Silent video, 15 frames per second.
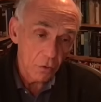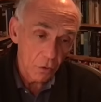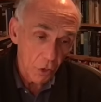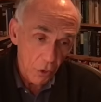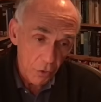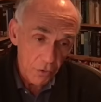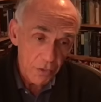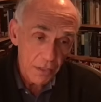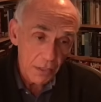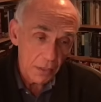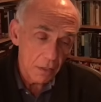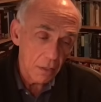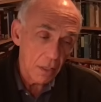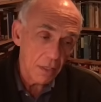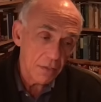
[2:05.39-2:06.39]
Kurds
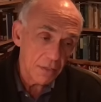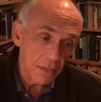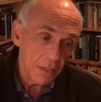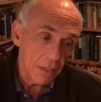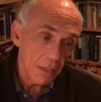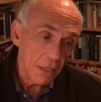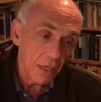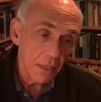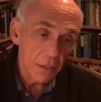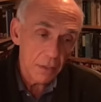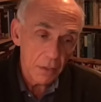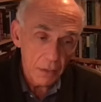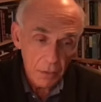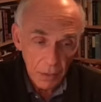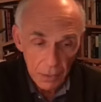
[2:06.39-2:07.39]
in Syria
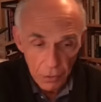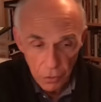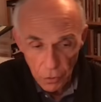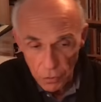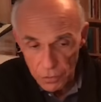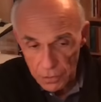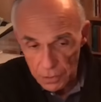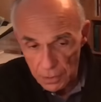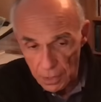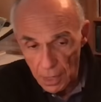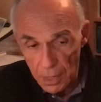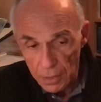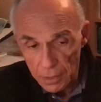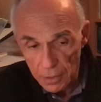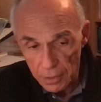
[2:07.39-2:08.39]
and Kurds in
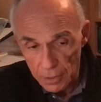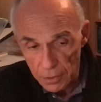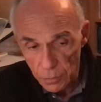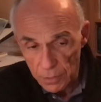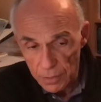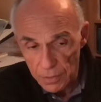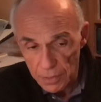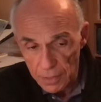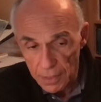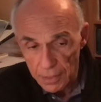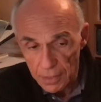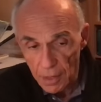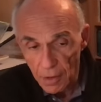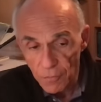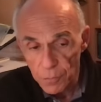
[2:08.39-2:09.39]
Iraq, as well as the
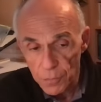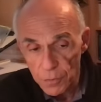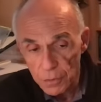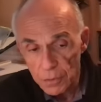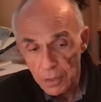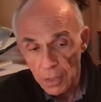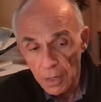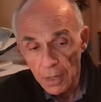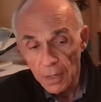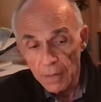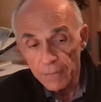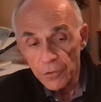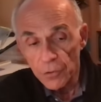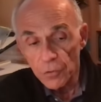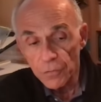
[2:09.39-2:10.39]
Iraqi government,
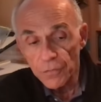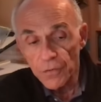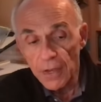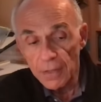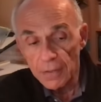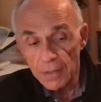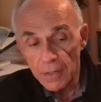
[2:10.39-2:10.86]
to fight